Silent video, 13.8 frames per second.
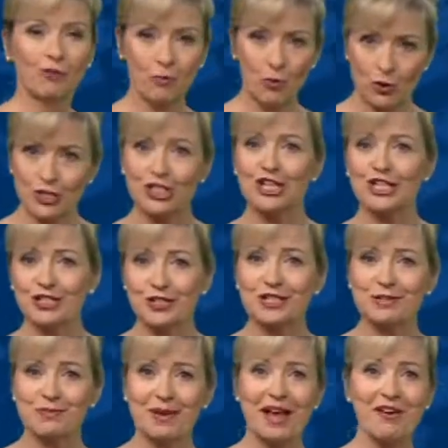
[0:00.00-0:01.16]
for most, it's going
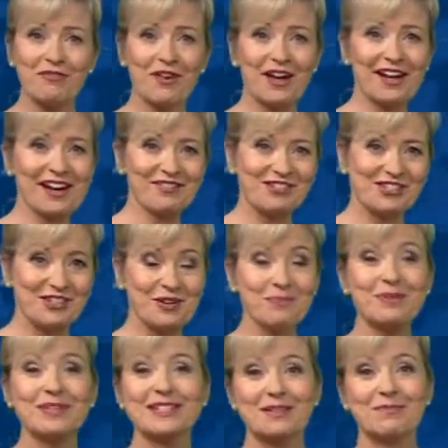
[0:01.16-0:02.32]
to be a fine afternoon
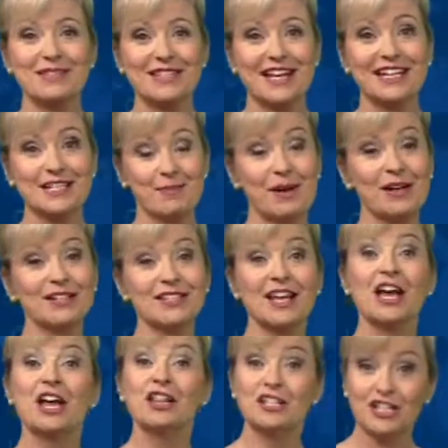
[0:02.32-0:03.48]
with some sunny spells.
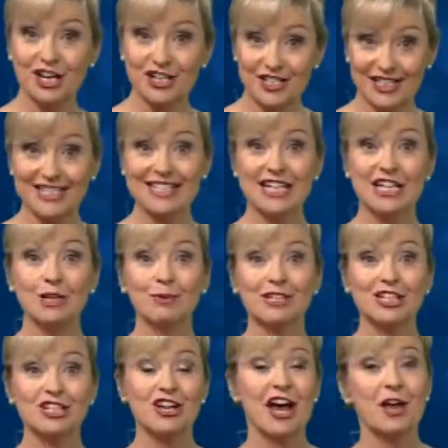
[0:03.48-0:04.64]
The showers continuing
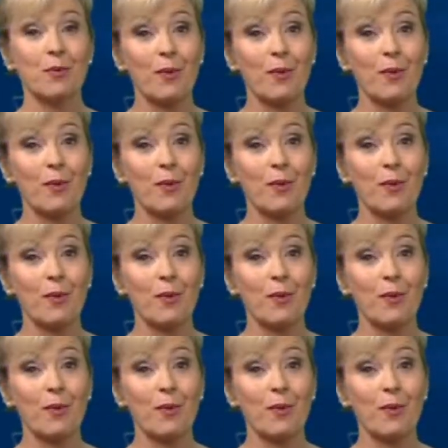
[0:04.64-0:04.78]
to die